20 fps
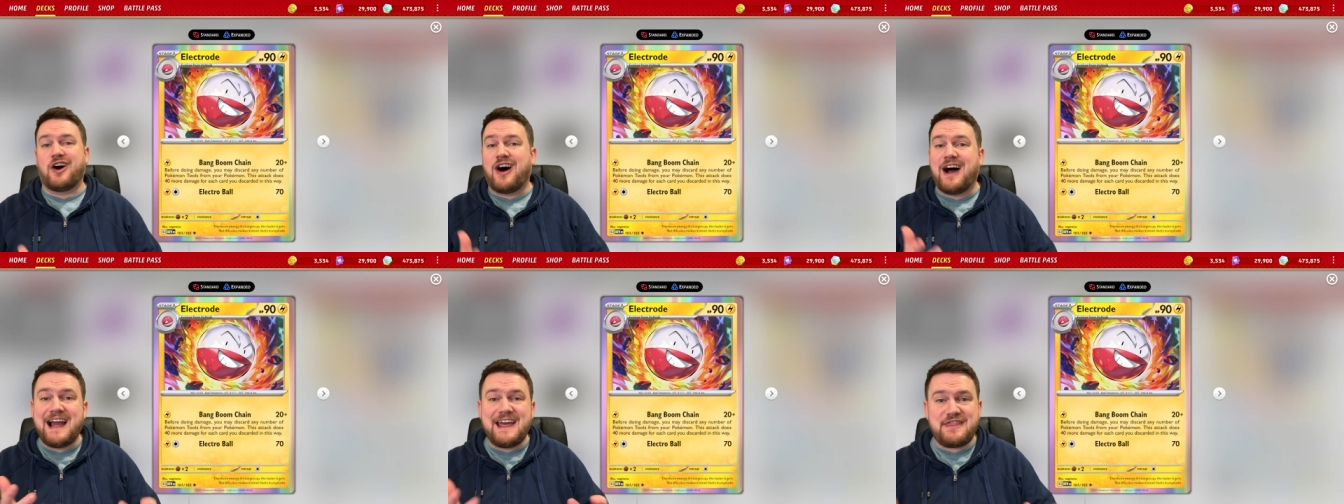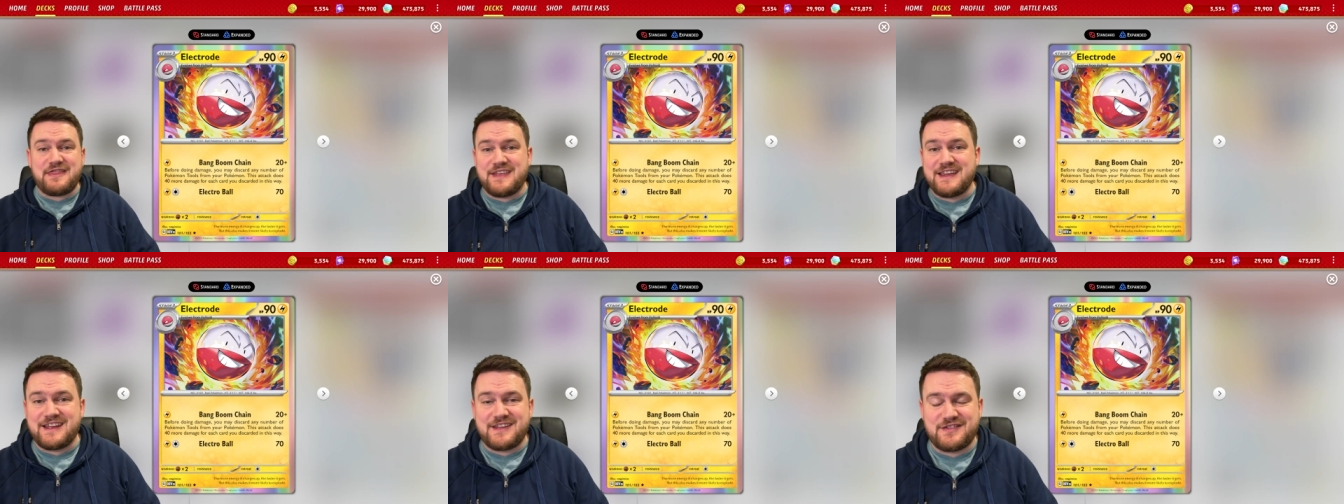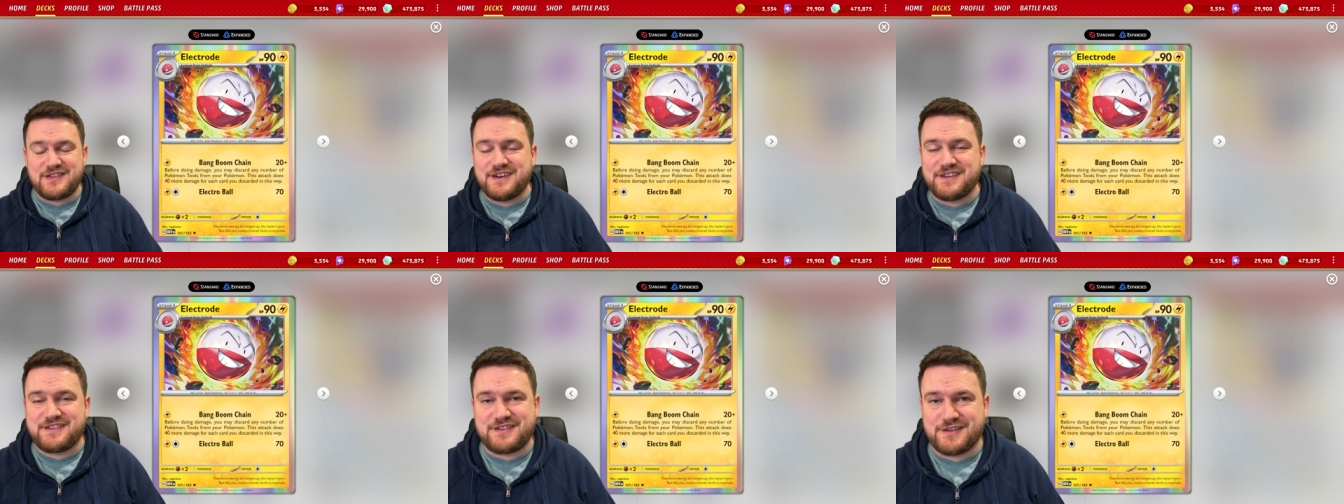I think
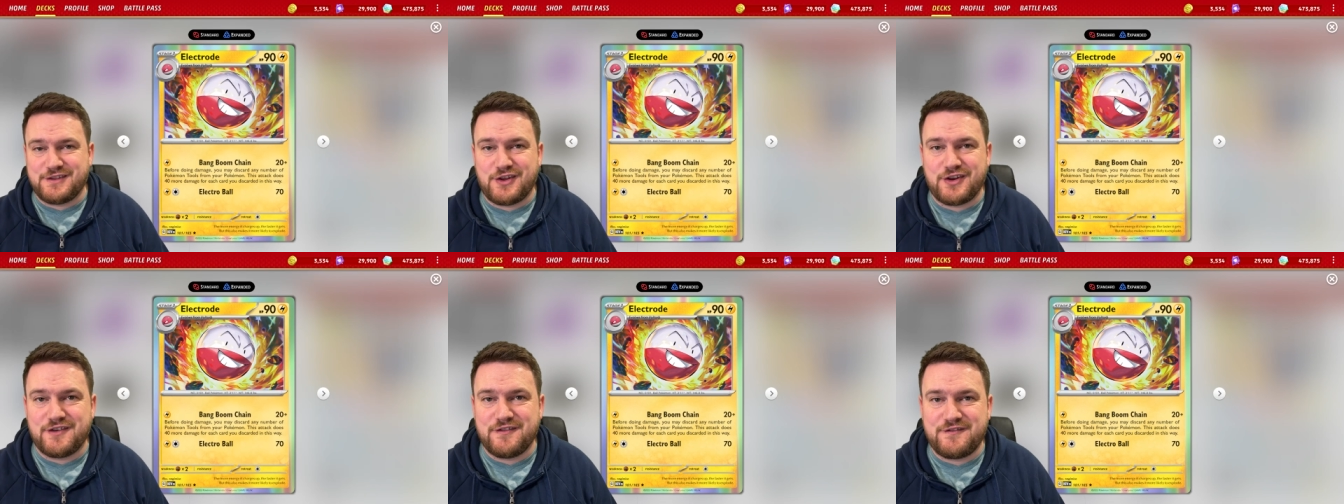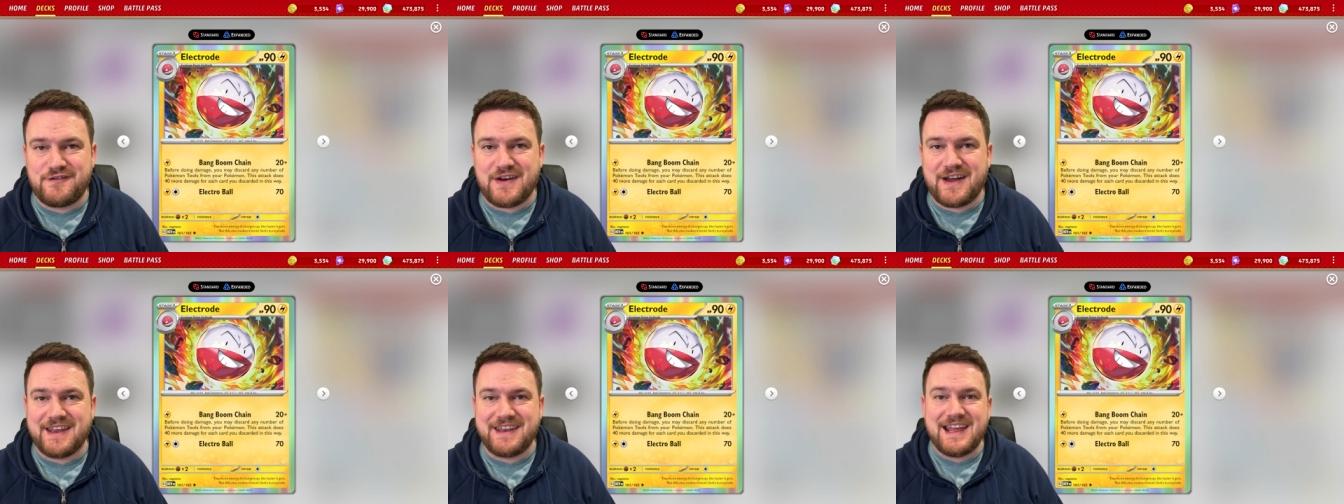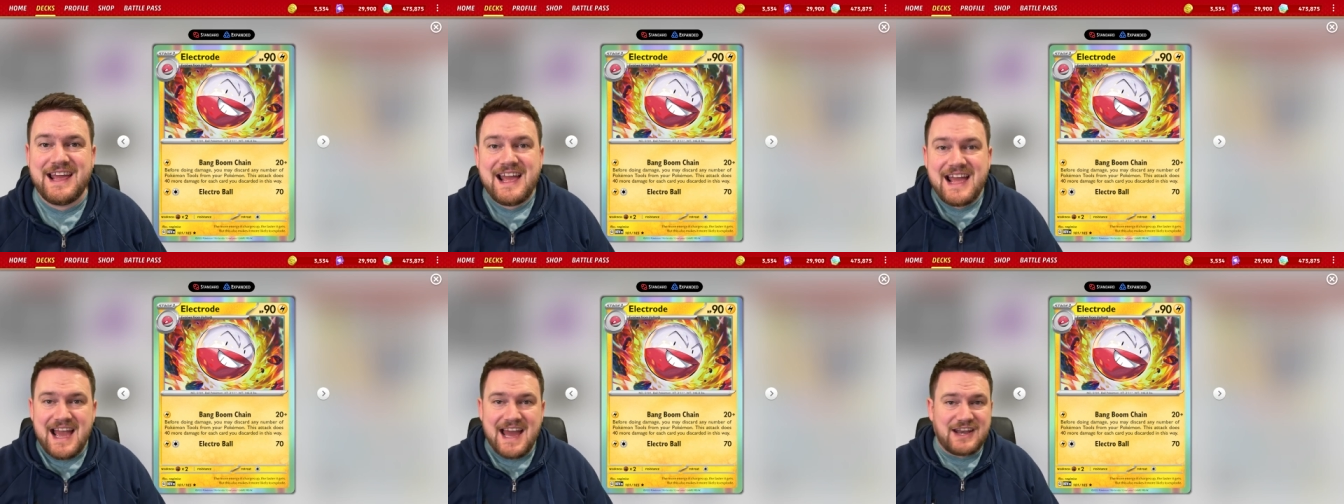that it's a lot of fun,
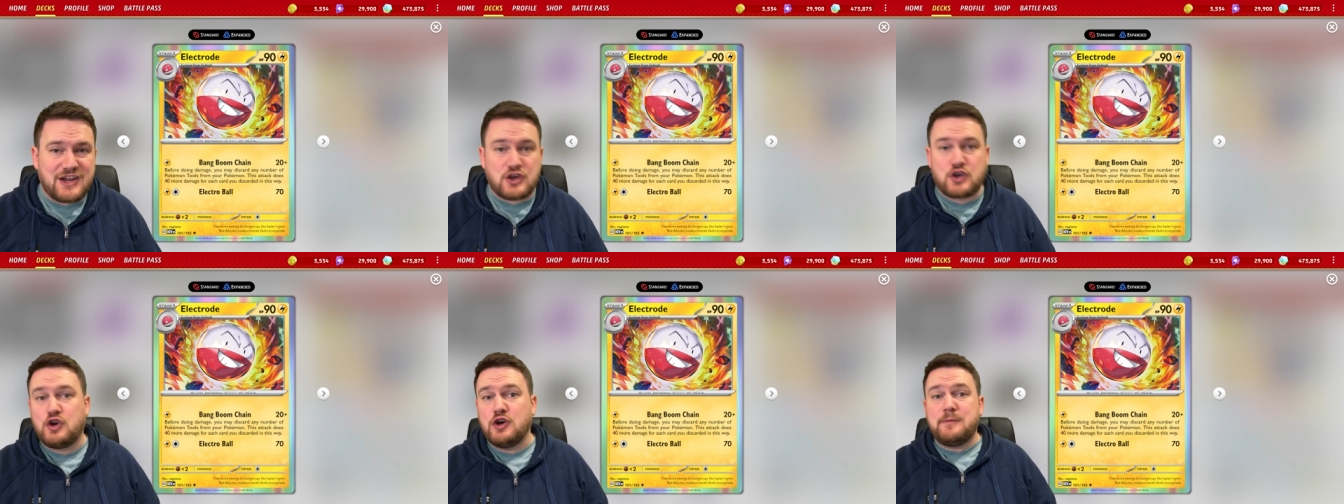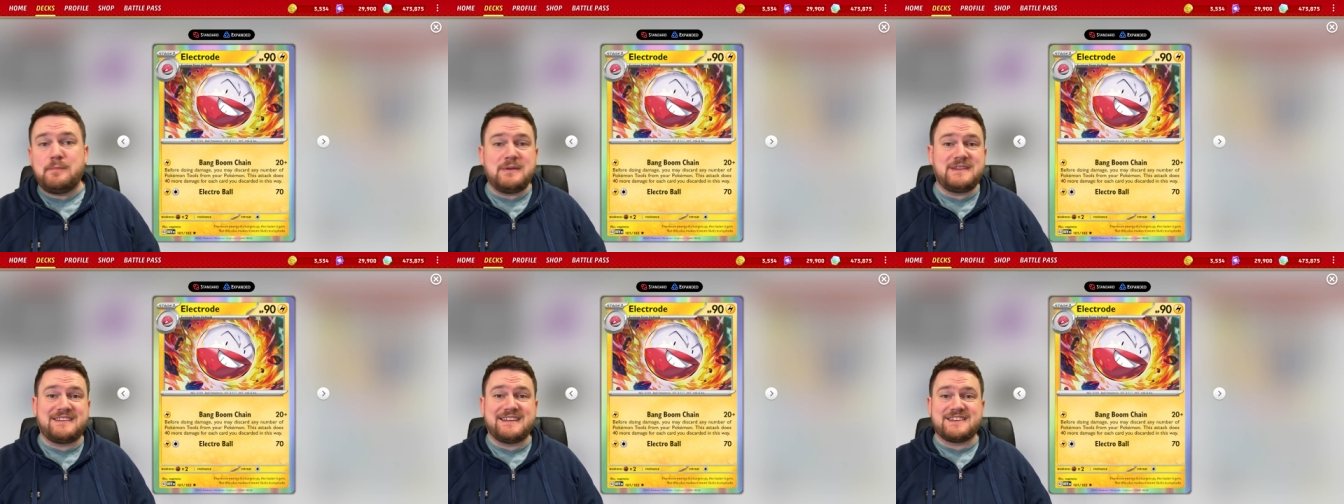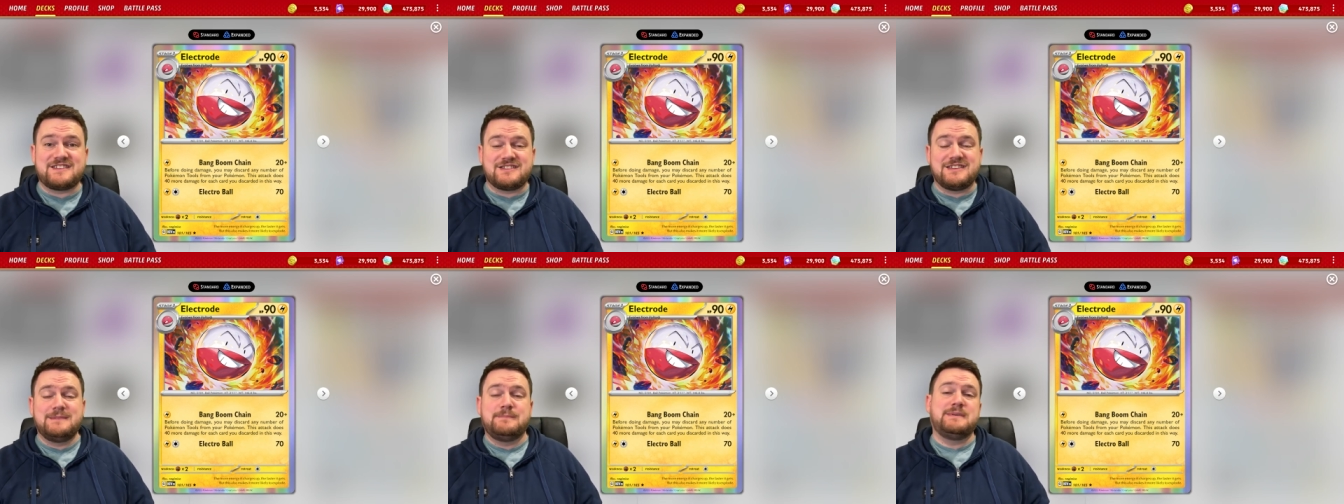and it could
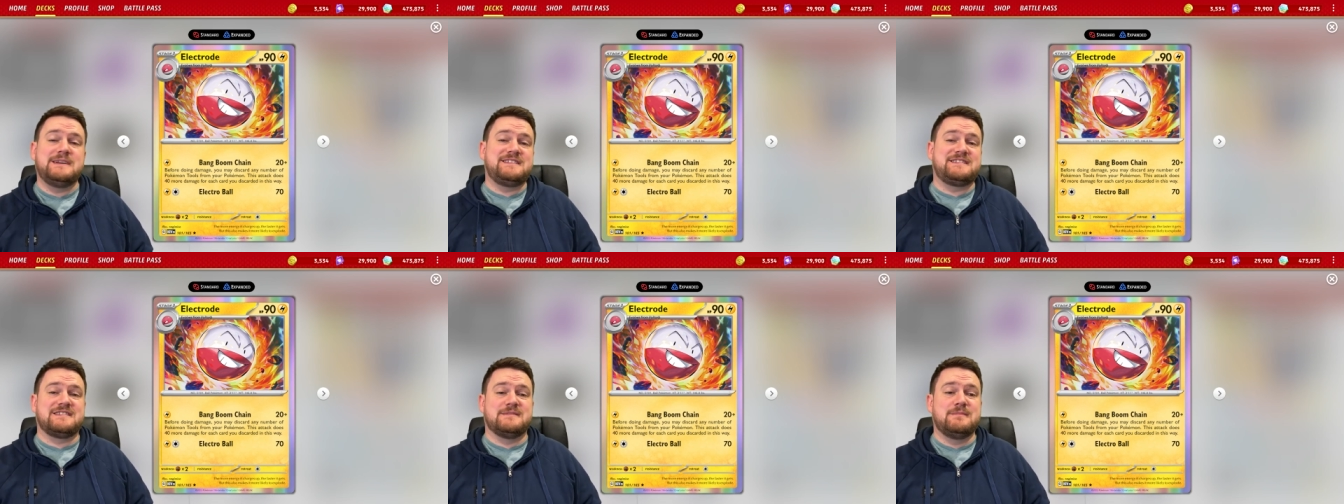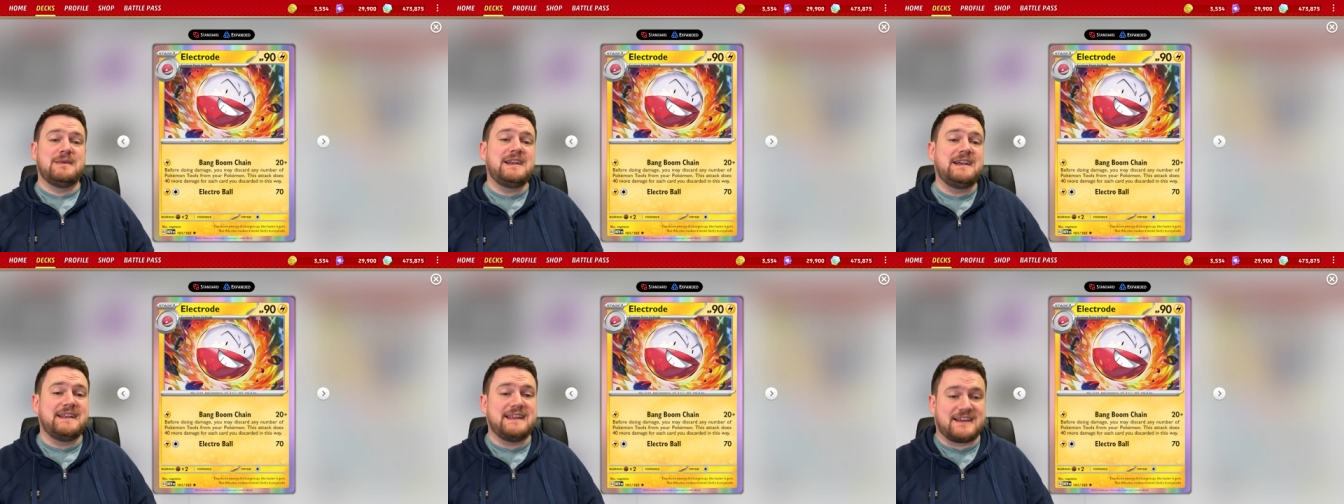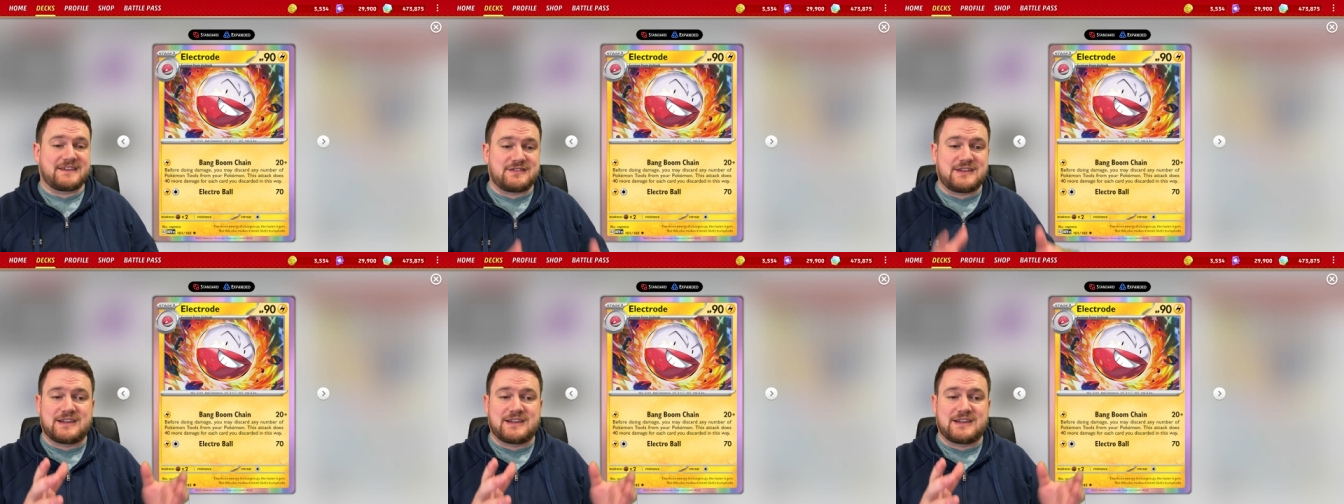potentially beat some meta decks.